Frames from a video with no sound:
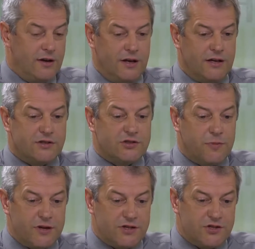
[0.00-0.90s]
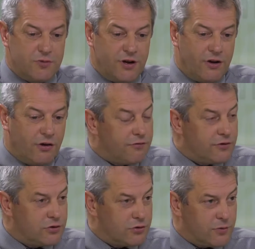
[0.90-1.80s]
It's a species we don't often
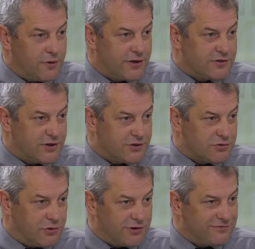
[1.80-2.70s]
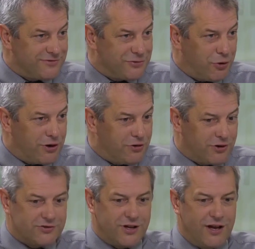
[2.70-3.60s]
talk about, so it's quite
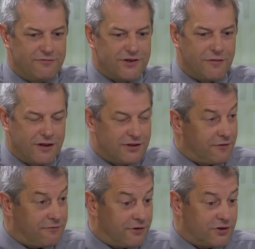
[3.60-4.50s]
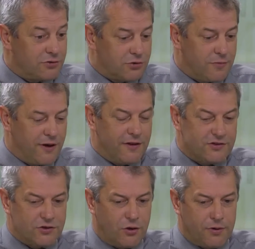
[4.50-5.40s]
nice to have something different to talk about that's
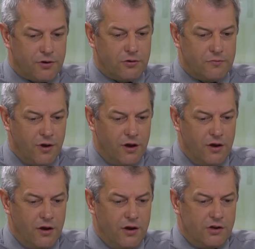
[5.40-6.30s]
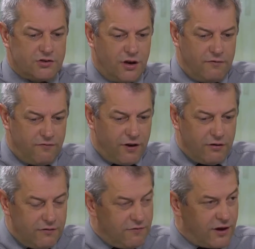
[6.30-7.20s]
topical. So
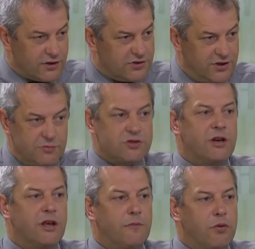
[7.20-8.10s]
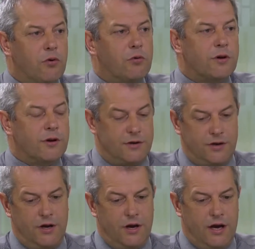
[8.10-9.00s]
very exceptionally important
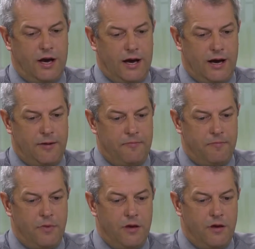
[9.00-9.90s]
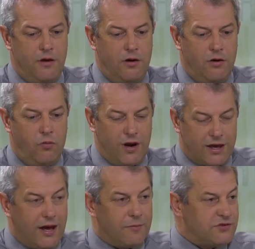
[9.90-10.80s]
when it
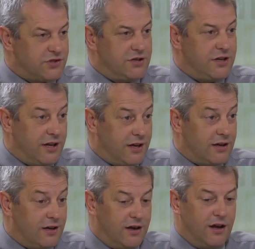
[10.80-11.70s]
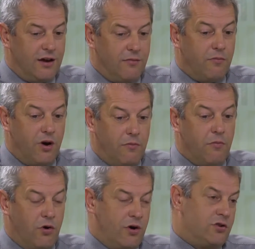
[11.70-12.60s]
comes to deer in
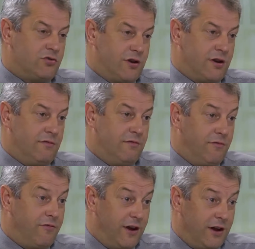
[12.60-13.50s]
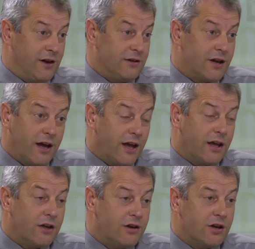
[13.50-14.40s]
monitoring feed intake and
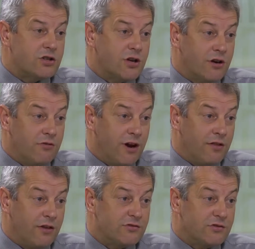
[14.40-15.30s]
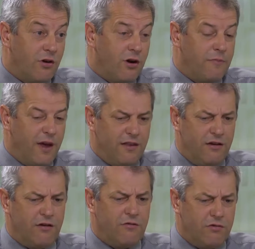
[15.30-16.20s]
condition around this time, and
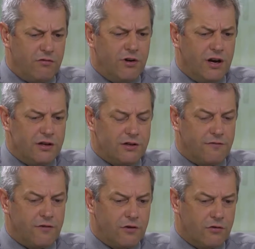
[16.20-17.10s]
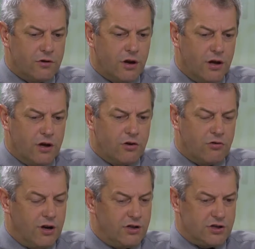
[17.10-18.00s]
they're a really difficult
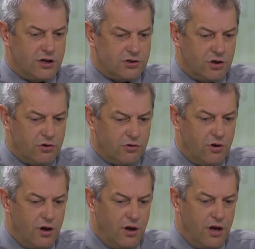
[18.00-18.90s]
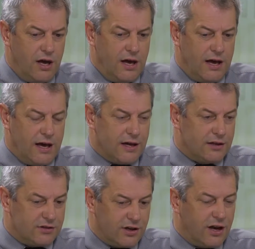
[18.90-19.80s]
creature to
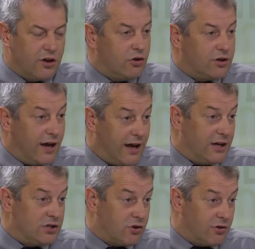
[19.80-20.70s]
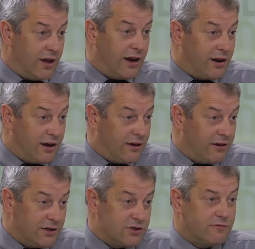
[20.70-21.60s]
get a good gauge on that,
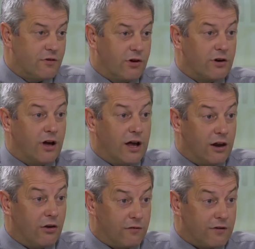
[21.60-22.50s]
unless you've got a lot of